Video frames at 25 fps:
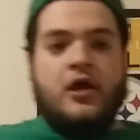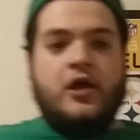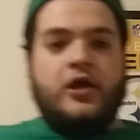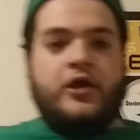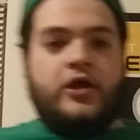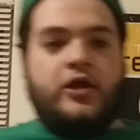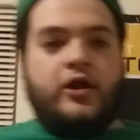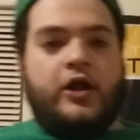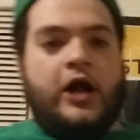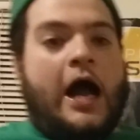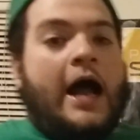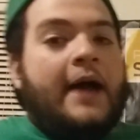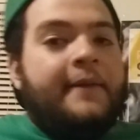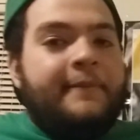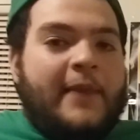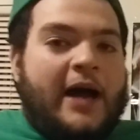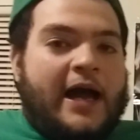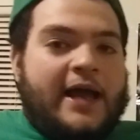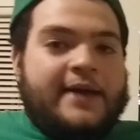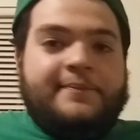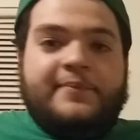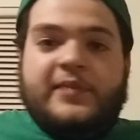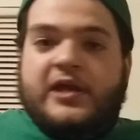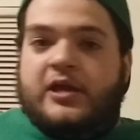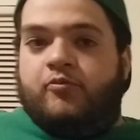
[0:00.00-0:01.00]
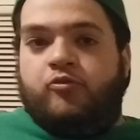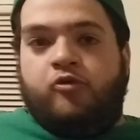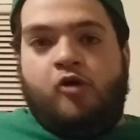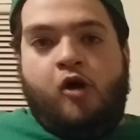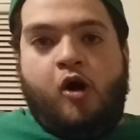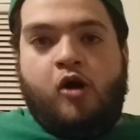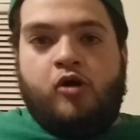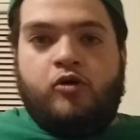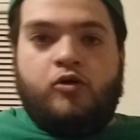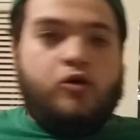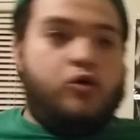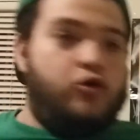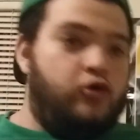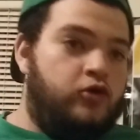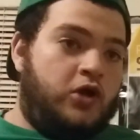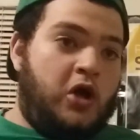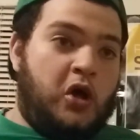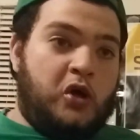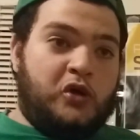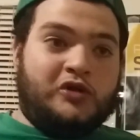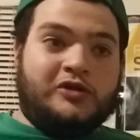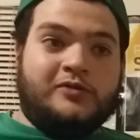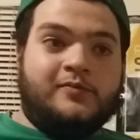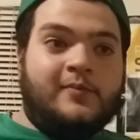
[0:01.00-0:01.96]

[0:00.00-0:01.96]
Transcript: You know, I might be wrong. Who knows?